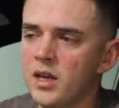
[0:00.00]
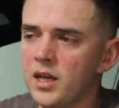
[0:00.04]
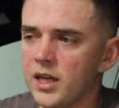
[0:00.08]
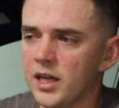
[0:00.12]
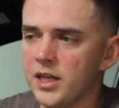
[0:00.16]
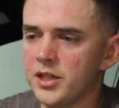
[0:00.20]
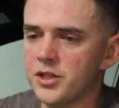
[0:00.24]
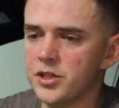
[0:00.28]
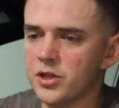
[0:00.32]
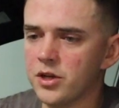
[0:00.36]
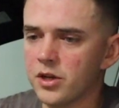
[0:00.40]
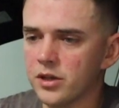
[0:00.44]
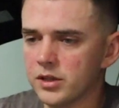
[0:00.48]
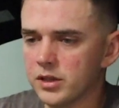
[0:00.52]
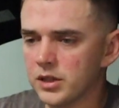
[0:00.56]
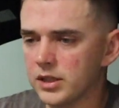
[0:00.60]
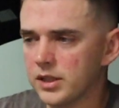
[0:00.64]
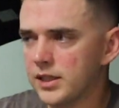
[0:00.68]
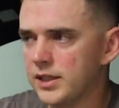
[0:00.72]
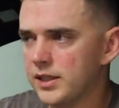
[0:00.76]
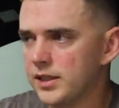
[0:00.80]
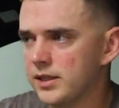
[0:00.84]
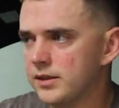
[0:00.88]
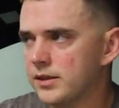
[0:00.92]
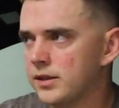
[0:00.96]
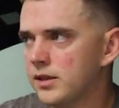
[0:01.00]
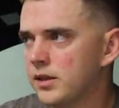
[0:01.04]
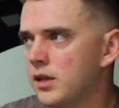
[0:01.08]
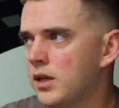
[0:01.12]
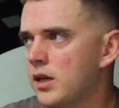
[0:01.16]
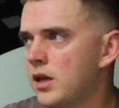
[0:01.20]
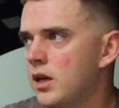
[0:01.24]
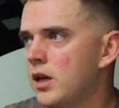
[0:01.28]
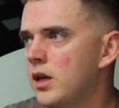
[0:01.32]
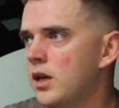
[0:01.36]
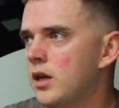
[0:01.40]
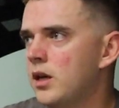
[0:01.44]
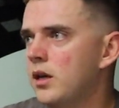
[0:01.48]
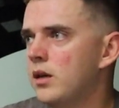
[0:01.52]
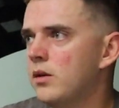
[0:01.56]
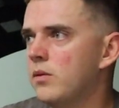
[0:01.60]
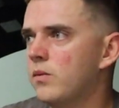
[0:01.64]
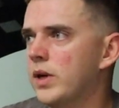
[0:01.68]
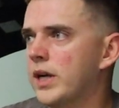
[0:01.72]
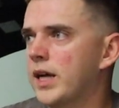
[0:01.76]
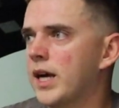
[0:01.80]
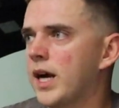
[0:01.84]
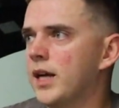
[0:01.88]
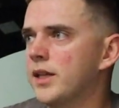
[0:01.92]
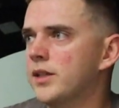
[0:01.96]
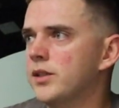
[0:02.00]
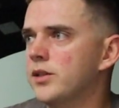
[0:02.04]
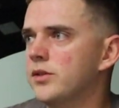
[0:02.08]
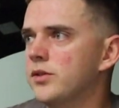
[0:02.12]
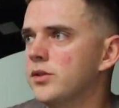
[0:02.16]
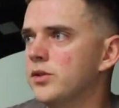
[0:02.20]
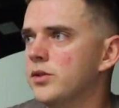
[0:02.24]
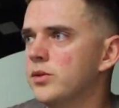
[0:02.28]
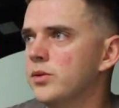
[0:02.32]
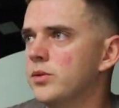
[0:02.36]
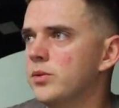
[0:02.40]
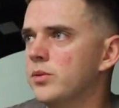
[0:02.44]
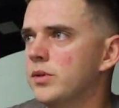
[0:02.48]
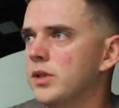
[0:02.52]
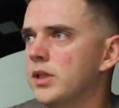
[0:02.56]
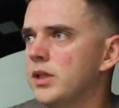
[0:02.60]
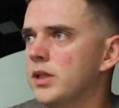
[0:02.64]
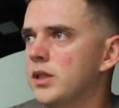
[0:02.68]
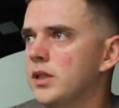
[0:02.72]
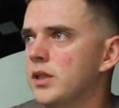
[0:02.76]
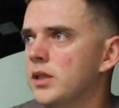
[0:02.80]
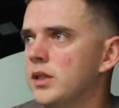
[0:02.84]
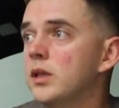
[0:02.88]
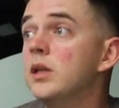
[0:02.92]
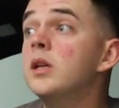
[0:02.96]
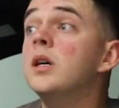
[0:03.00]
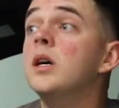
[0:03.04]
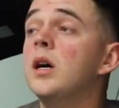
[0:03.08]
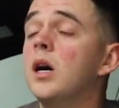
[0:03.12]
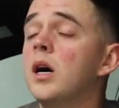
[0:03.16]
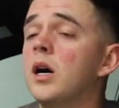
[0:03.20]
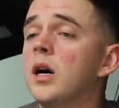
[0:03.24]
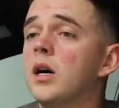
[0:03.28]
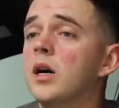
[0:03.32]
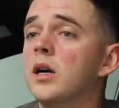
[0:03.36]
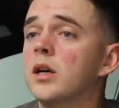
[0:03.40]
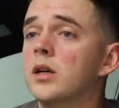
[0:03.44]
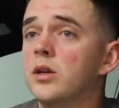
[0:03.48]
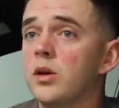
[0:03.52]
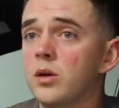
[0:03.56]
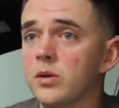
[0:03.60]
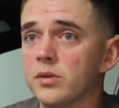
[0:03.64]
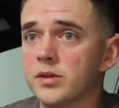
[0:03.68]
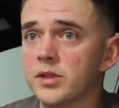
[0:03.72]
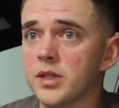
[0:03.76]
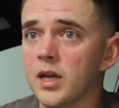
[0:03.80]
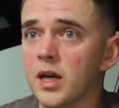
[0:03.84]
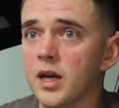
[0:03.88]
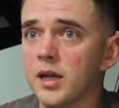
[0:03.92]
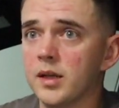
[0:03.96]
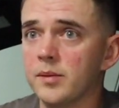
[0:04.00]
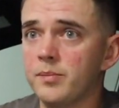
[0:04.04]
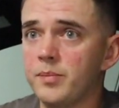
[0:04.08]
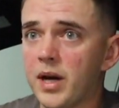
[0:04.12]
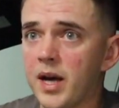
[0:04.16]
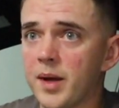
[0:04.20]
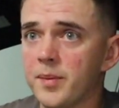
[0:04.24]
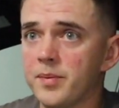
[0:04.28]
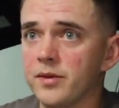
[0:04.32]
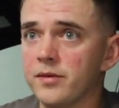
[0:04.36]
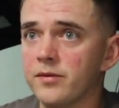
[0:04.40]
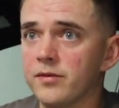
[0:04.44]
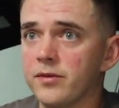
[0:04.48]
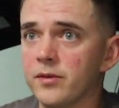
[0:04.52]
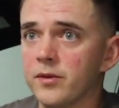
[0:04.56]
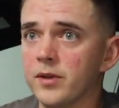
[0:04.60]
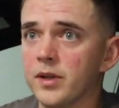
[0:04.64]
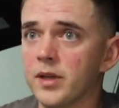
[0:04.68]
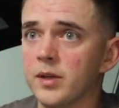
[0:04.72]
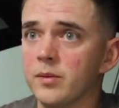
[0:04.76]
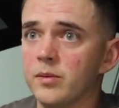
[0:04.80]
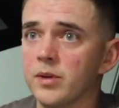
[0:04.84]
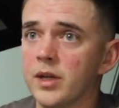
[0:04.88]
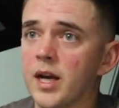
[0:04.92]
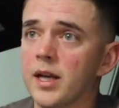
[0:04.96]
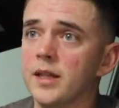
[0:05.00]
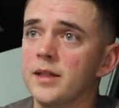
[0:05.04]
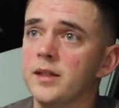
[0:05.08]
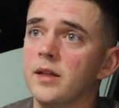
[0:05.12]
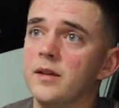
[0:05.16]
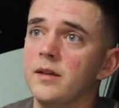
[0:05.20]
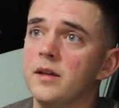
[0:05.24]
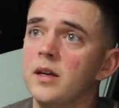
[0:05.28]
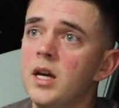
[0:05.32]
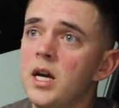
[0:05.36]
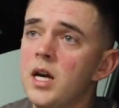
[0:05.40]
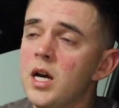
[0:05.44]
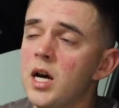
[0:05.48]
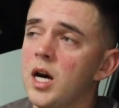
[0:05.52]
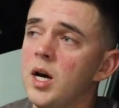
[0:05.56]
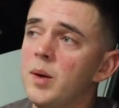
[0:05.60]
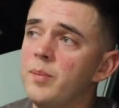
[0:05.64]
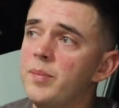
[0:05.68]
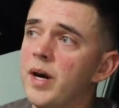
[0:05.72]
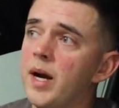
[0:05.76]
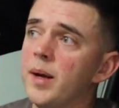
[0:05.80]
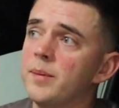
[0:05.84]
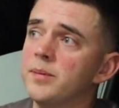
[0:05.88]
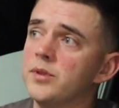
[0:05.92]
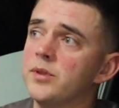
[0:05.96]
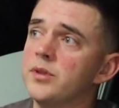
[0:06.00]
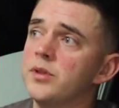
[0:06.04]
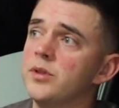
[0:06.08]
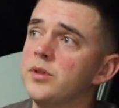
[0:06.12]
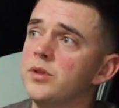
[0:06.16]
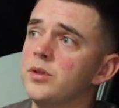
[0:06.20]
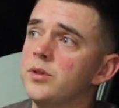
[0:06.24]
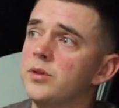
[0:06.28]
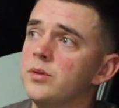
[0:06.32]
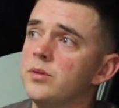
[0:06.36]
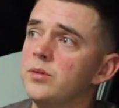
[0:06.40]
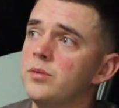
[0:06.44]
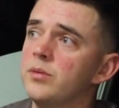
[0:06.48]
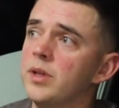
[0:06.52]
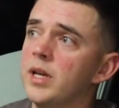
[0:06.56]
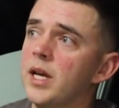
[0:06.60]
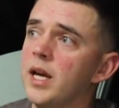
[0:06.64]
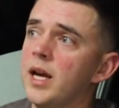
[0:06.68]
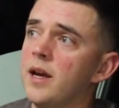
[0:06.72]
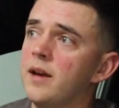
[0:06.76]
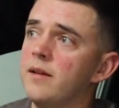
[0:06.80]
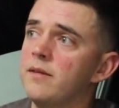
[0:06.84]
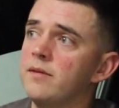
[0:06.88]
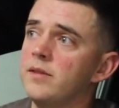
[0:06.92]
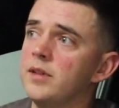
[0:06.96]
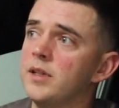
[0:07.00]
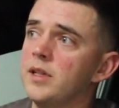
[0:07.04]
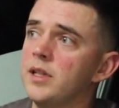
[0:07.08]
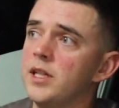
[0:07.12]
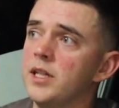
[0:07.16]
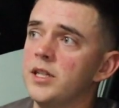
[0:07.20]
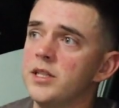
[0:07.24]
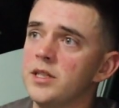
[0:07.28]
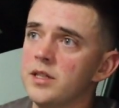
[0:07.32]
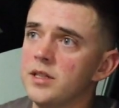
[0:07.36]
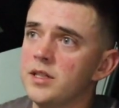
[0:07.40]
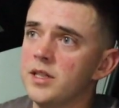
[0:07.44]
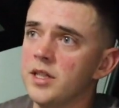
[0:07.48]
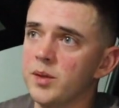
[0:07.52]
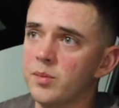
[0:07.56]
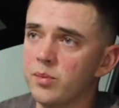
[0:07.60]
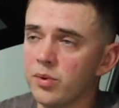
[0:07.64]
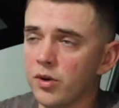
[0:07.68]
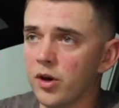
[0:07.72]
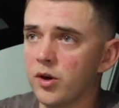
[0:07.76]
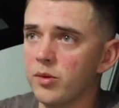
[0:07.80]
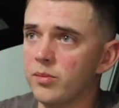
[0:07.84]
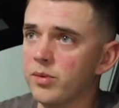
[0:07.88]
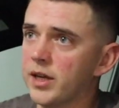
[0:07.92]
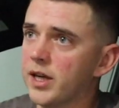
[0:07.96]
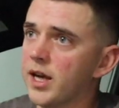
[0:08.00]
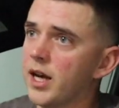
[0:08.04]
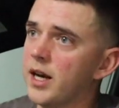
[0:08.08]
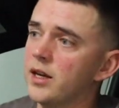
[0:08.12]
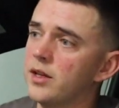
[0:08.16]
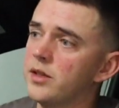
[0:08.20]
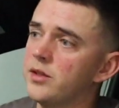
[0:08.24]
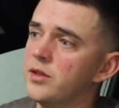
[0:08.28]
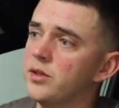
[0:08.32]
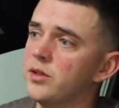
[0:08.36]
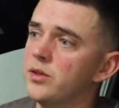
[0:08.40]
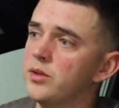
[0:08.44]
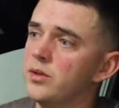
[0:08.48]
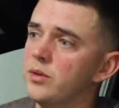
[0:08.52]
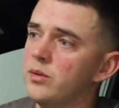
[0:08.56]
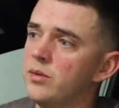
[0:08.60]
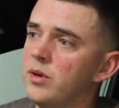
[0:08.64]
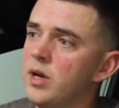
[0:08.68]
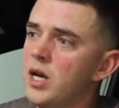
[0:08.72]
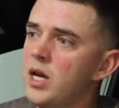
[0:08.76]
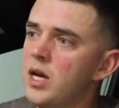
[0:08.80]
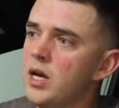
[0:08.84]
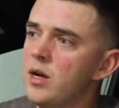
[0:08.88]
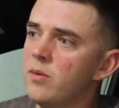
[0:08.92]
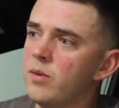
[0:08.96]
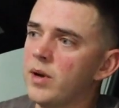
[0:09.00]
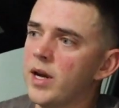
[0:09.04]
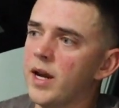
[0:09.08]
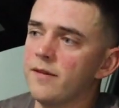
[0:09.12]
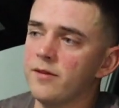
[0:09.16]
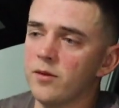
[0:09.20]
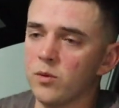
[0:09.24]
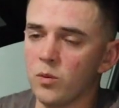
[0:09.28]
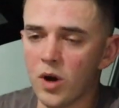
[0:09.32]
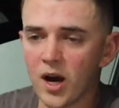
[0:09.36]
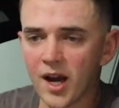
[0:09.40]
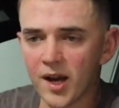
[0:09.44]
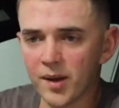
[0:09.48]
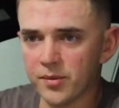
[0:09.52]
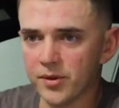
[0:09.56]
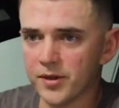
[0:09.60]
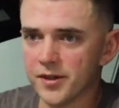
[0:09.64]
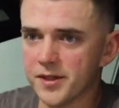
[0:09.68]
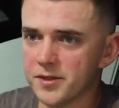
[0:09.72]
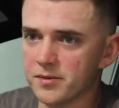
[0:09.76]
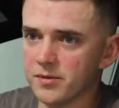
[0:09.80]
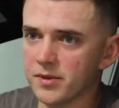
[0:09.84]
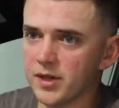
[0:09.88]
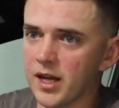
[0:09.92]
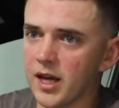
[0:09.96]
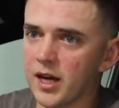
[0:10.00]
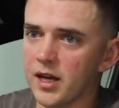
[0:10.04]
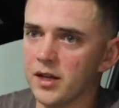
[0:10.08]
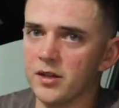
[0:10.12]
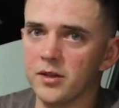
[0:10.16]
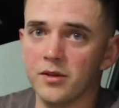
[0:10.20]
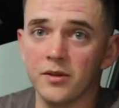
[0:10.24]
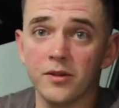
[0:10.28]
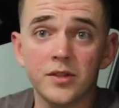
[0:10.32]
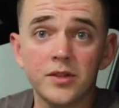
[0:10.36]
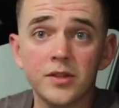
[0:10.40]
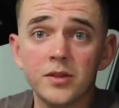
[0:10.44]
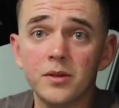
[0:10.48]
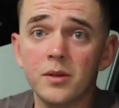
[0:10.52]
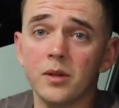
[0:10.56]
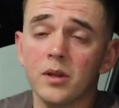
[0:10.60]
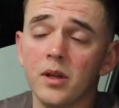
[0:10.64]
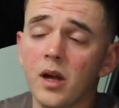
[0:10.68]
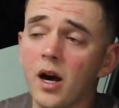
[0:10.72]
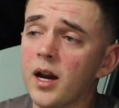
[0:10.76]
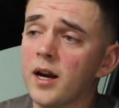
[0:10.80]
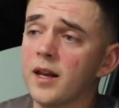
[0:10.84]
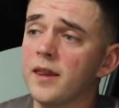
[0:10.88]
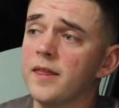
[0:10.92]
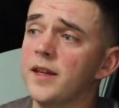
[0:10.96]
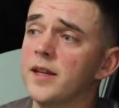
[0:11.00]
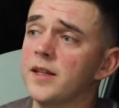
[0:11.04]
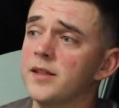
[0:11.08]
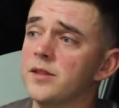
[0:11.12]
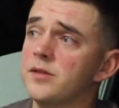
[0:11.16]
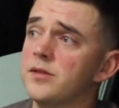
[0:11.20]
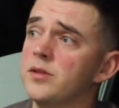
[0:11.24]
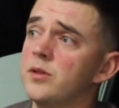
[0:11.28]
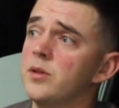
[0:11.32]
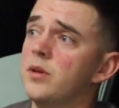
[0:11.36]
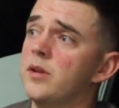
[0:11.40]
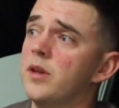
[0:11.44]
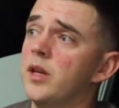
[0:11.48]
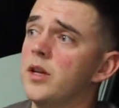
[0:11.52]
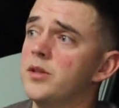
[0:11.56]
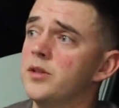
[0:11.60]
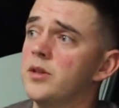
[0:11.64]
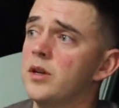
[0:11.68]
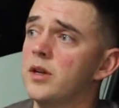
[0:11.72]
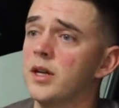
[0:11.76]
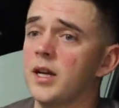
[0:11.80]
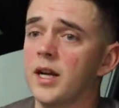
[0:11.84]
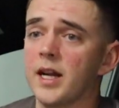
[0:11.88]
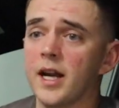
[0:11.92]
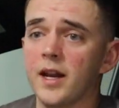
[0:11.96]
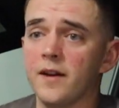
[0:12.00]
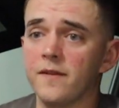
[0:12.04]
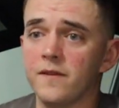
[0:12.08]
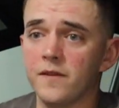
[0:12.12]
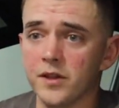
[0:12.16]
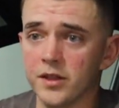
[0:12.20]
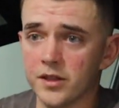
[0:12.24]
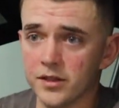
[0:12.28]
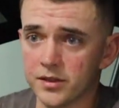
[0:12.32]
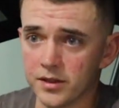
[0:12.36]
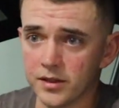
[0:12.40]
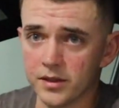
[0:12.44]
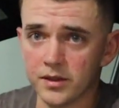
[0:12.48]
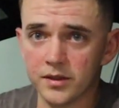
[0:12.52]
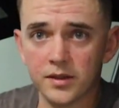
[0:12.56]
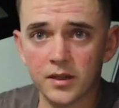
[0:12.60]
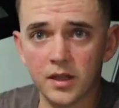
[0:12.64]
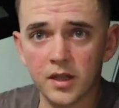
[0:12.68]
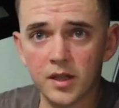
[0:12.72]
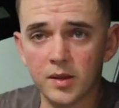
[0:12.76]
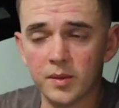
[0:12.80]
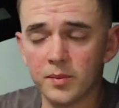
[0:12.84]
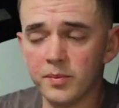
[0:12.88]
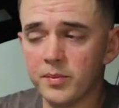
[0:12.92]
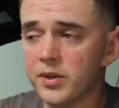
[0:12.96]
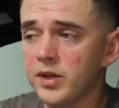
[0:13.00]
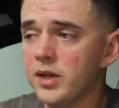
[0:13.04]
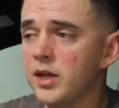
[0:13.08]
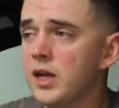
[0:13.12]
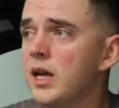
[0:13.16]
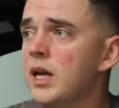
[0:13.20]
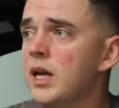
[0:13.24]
EGR delete. We got to do the cold side piping for it. We got the up pipe to do. We have the EGT probe we got to do. We have the Y bridge we got to do. There's still a lot of things to do on the truck. I got to finish the sump.